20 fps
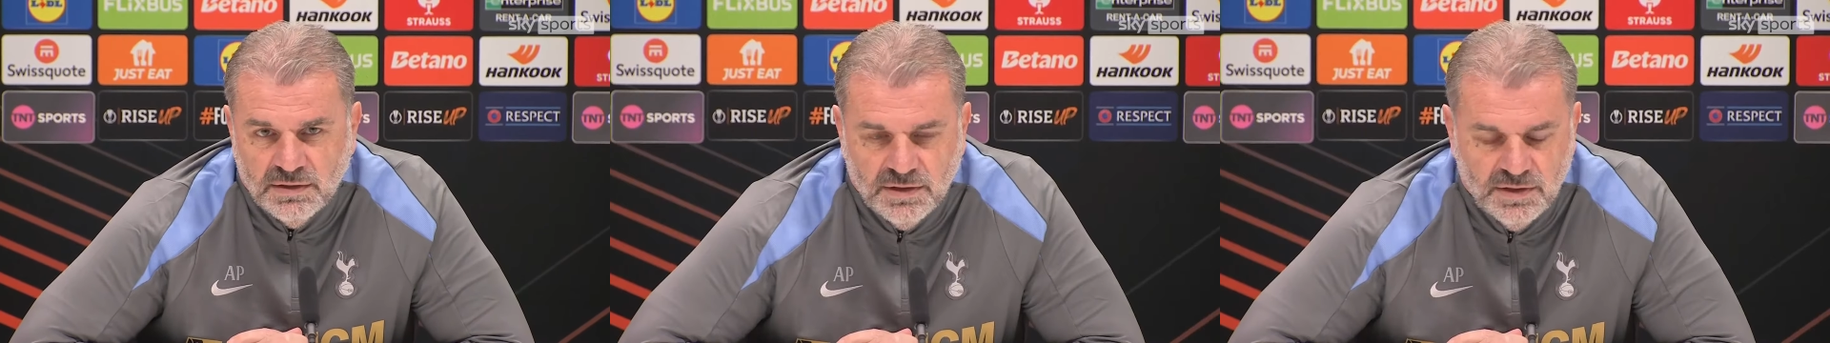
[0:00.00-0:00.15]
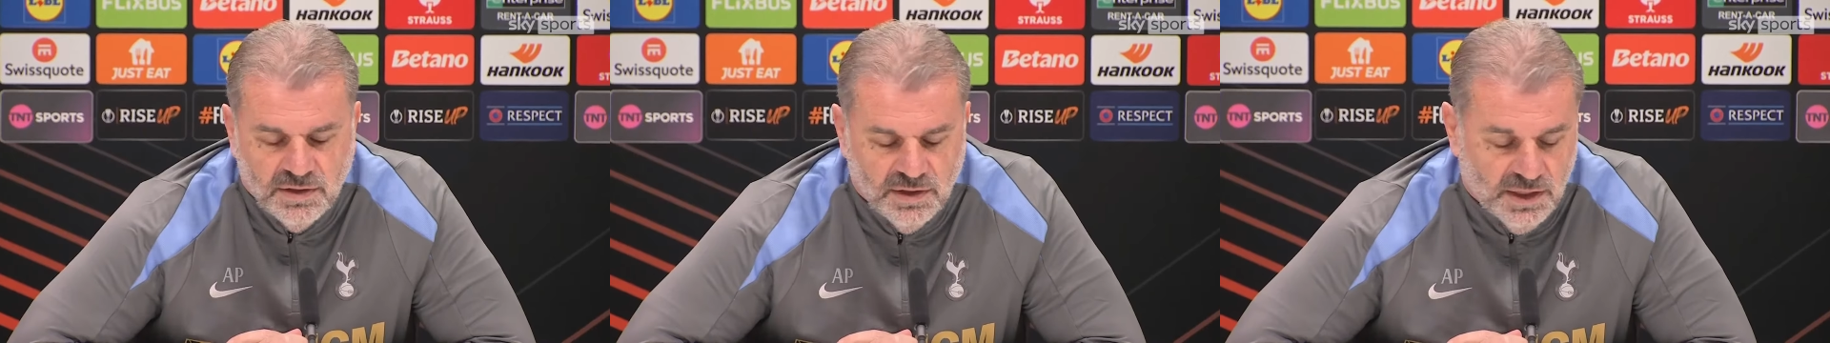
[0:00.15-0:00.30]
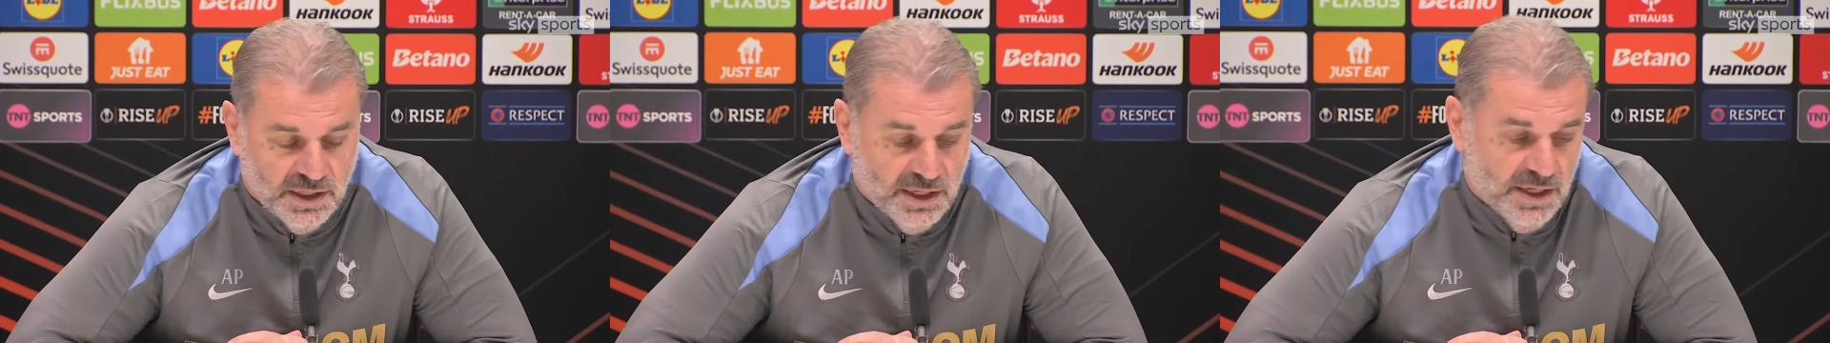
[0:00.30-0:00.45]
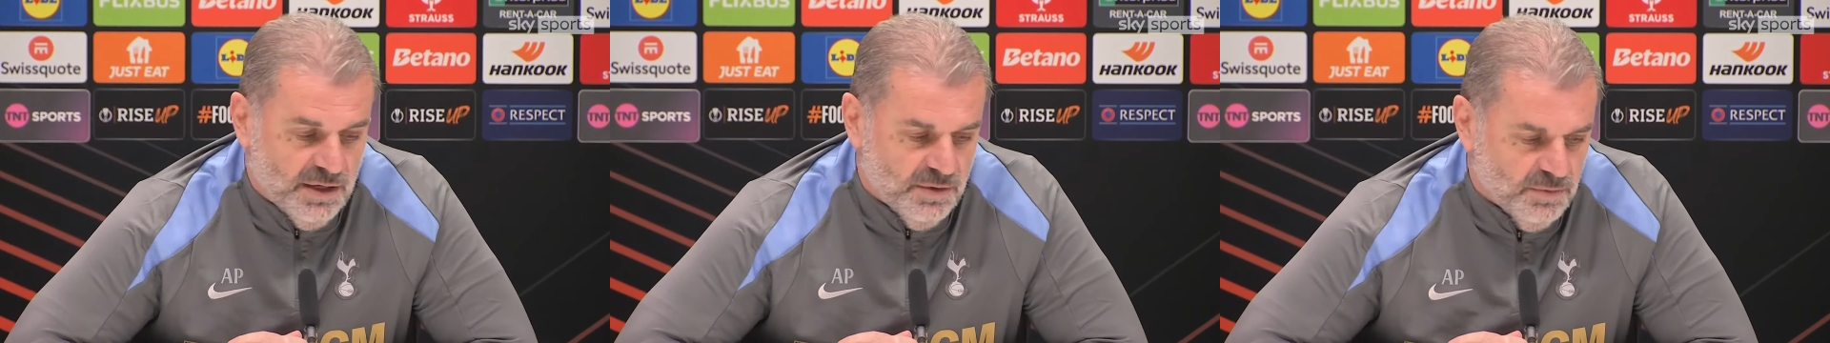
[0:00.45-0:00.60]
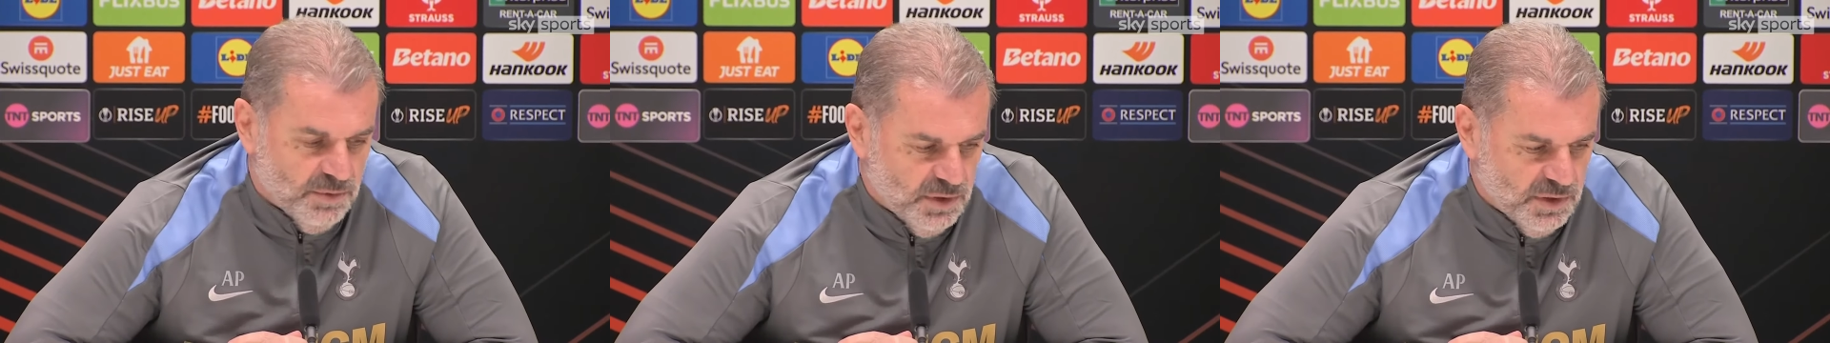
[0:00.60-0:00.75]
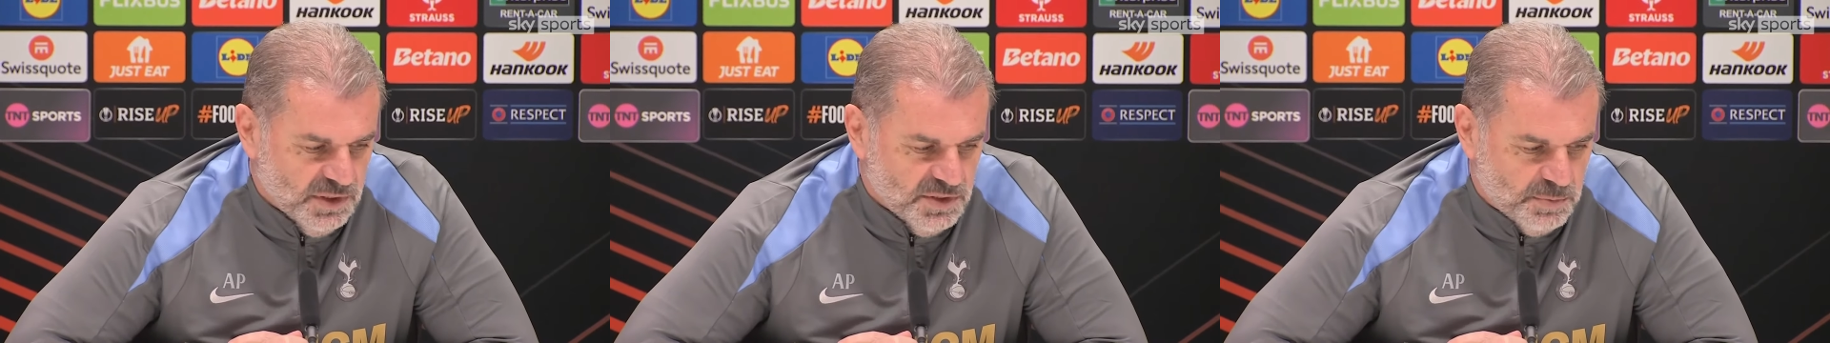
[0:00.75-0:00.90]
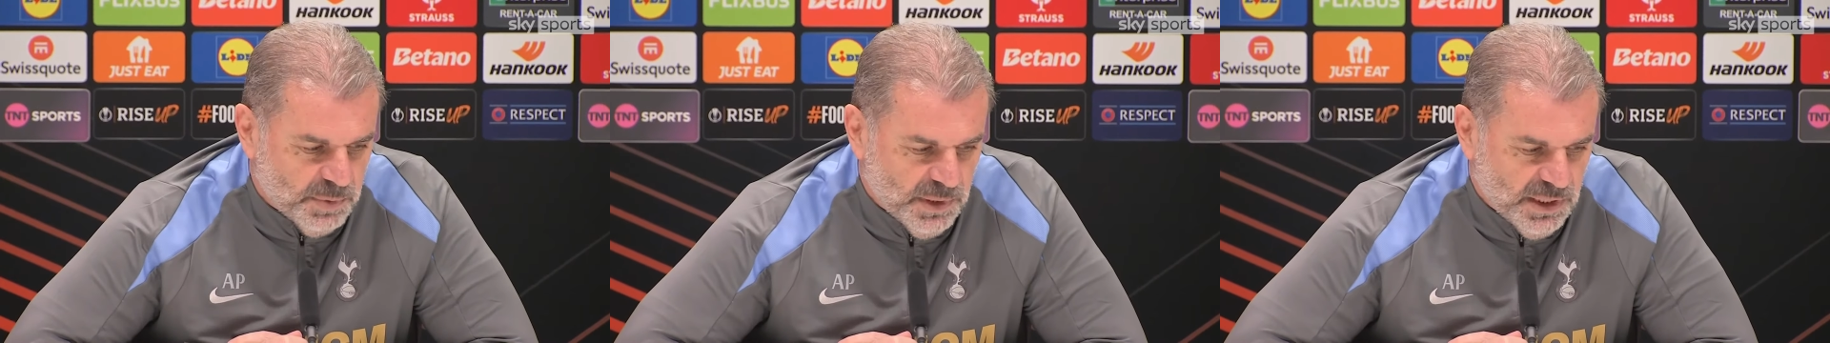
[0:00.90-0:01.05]
kind of going,
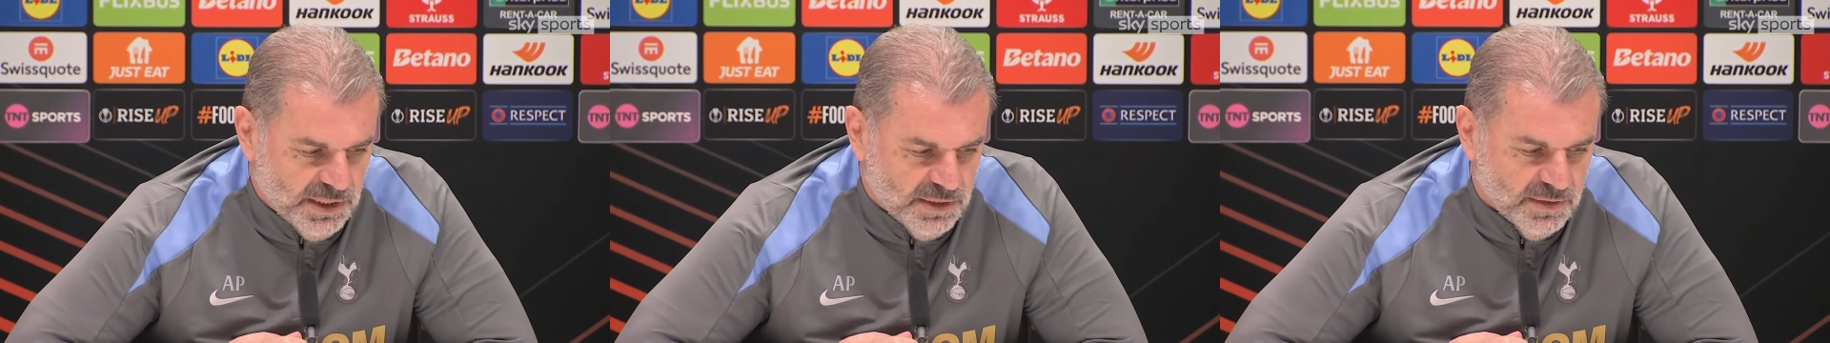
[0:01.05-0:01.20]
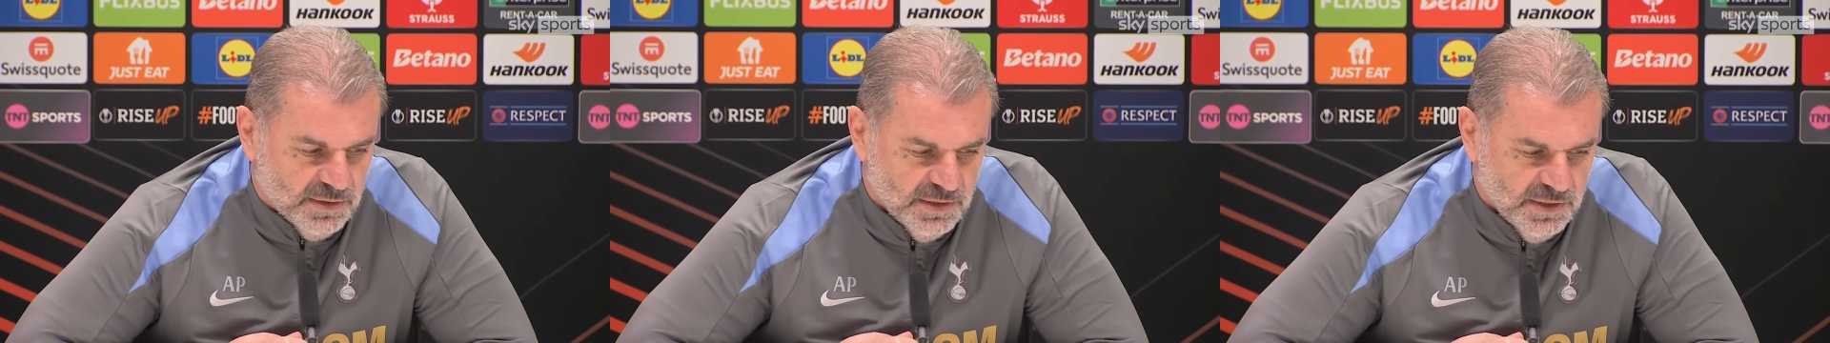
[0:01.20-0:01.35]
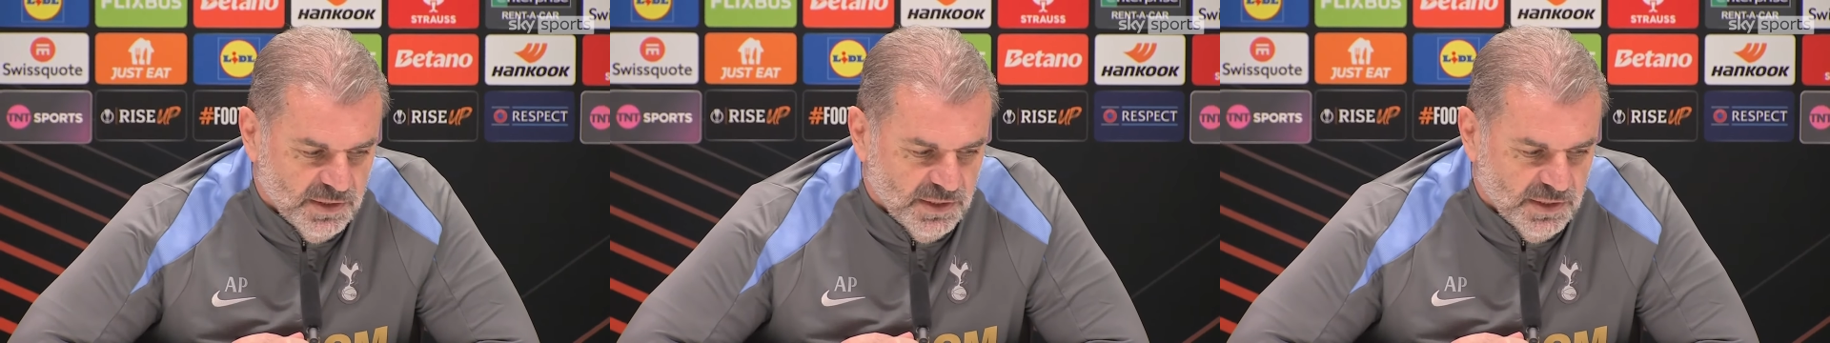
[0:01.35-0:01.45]
well, he's played